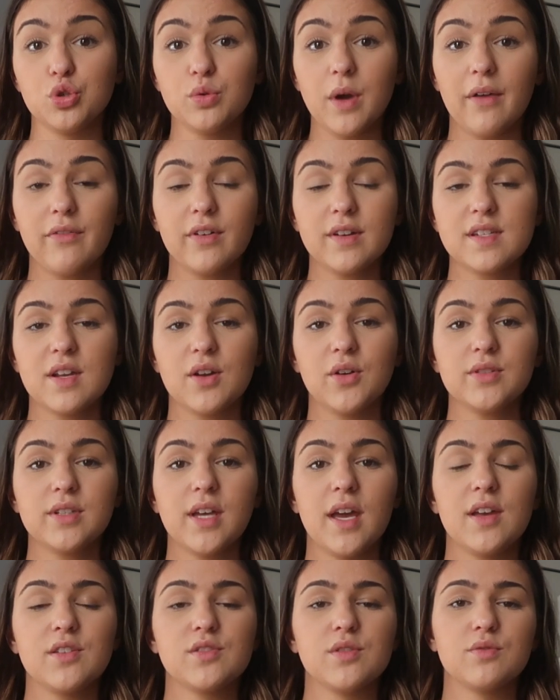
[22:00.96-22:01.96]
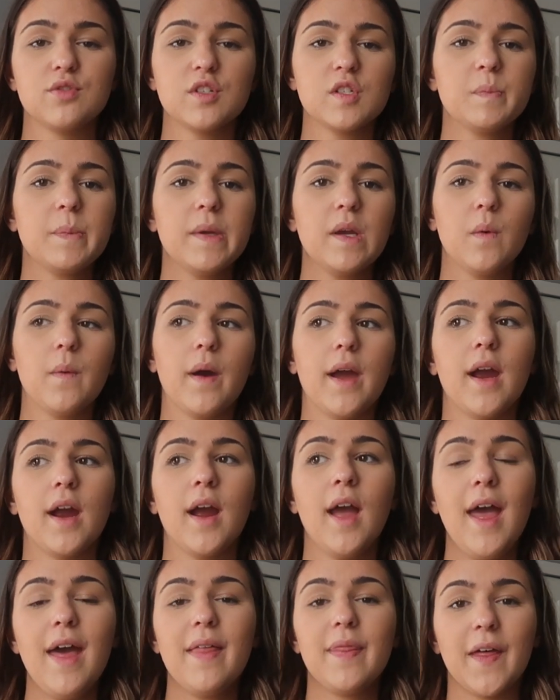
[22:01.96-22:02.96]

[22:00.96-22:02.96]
do every single day, so just be aware